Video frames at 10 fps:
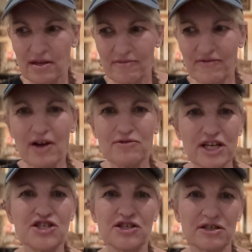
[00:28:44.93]

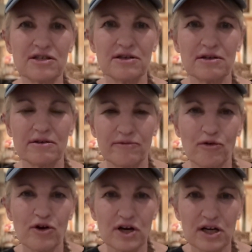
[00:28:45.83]
Foundation
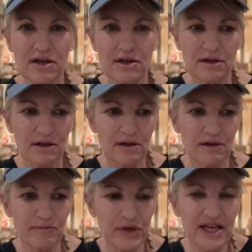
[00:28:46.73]
for
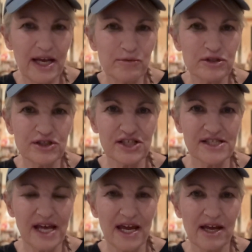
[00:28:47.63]
being able to
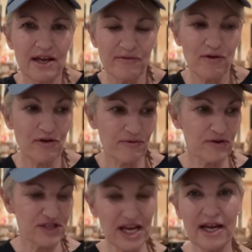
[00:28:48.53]
say, for
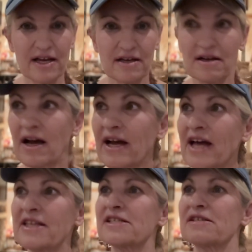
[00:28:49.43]
saying, I
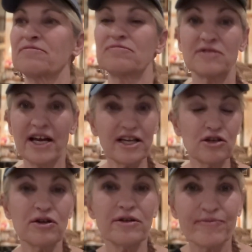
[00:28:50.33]
got this. I can
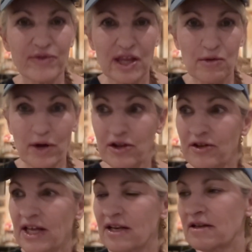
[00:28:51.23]
do it. Rather
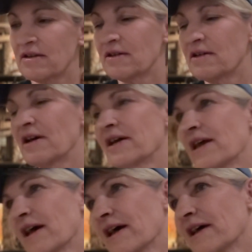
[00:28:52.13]
than, I
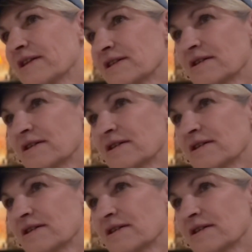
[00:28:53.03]
can't.